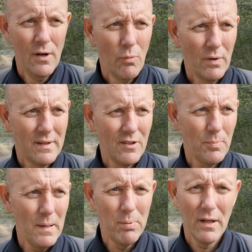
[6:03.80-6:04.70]
with these
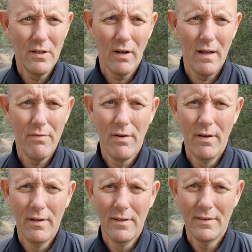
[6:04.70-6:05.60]
people in your life
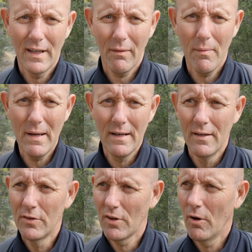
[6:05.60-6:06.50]
do you know what i mean
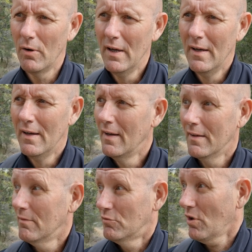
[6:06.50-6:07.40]
so
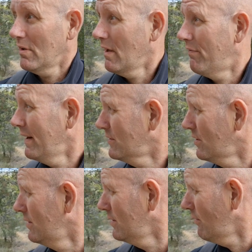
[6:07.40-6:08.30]
certainly affects
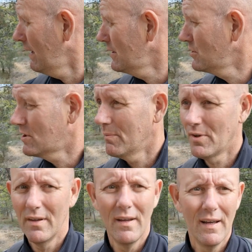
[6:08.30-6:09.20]
your relationships
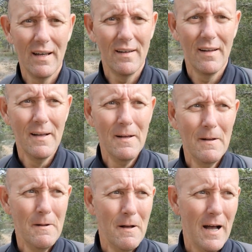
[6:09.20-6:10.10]
in in
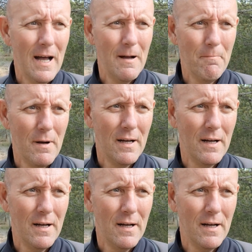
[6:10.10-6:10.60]
um,